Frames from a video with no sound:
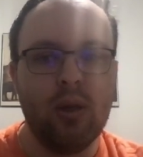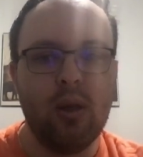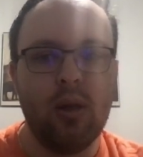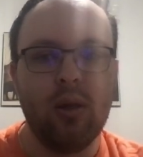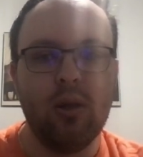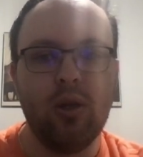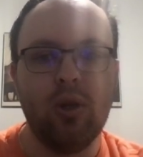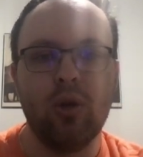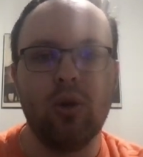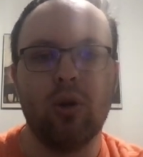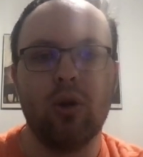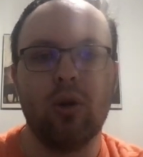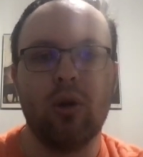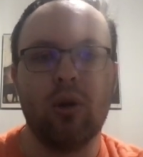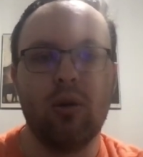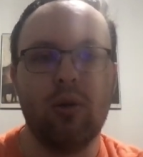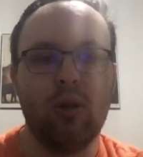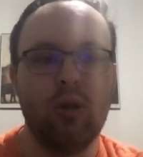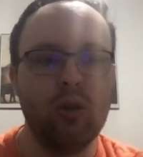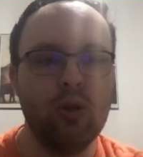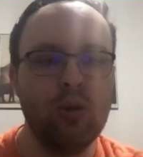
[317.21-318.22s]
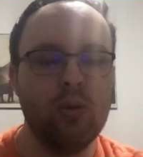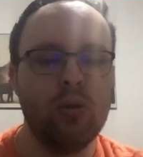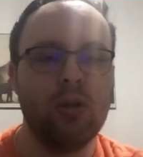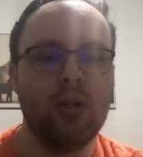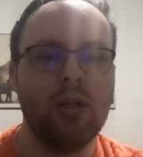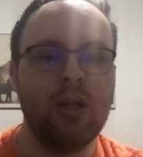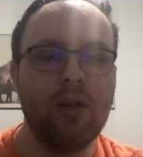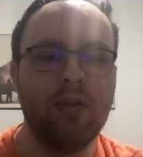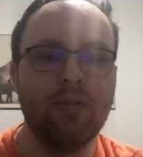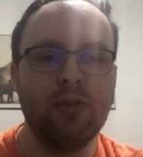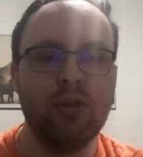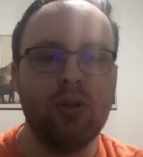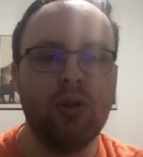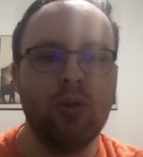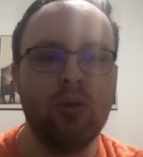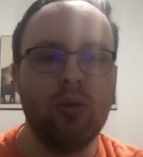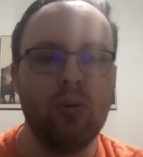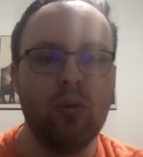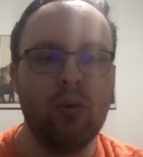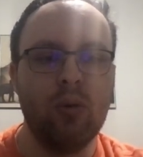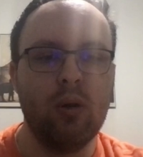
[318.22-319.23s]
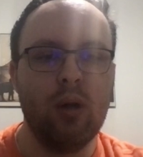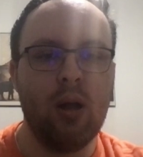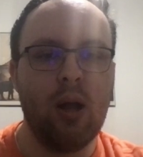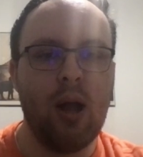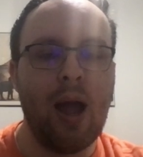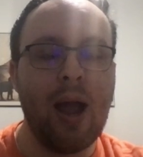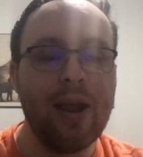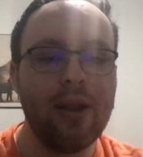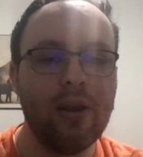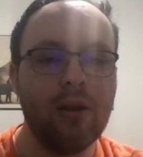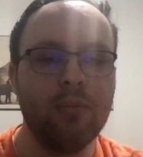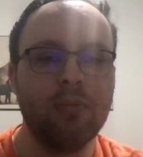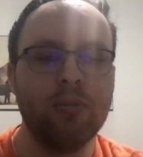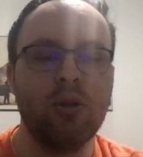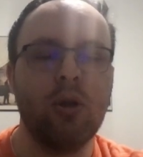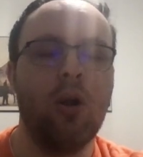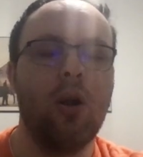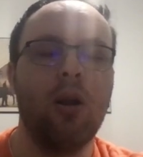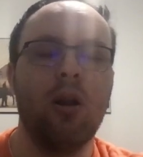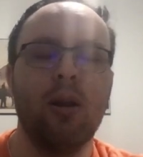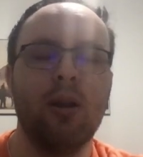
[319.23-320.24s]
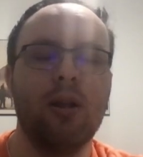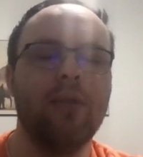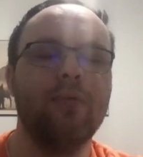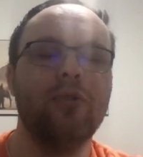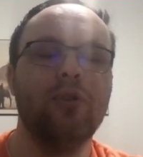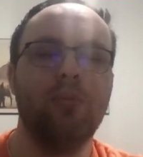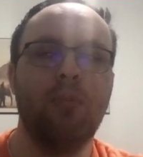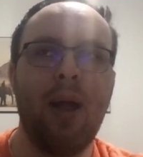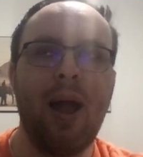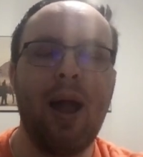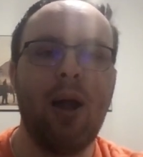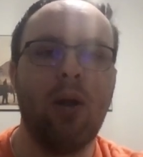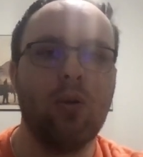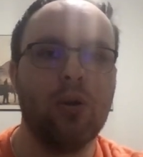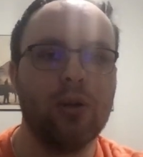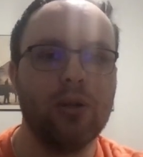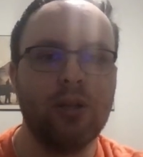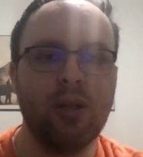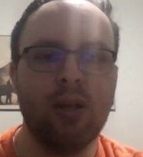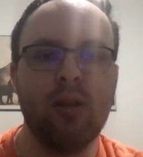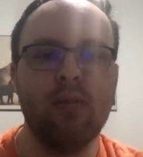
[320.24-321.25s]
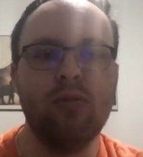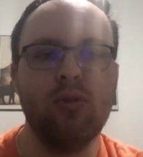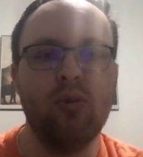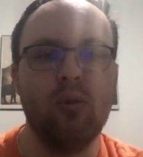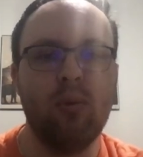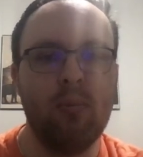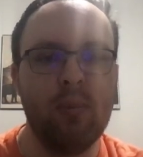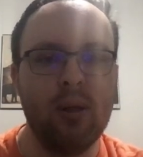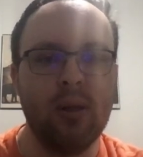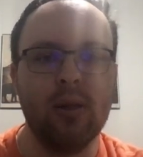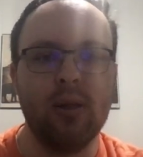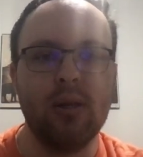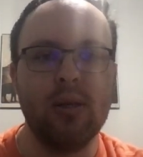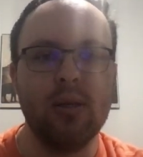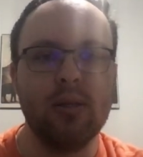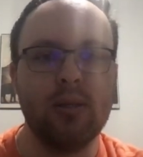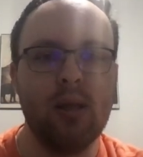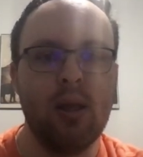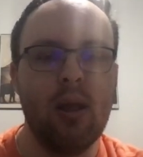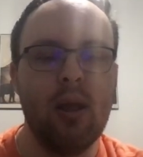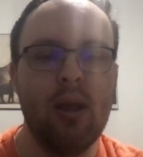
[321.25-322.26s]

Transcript: your loot gives you items, or it gives you powers, it gives you abilities,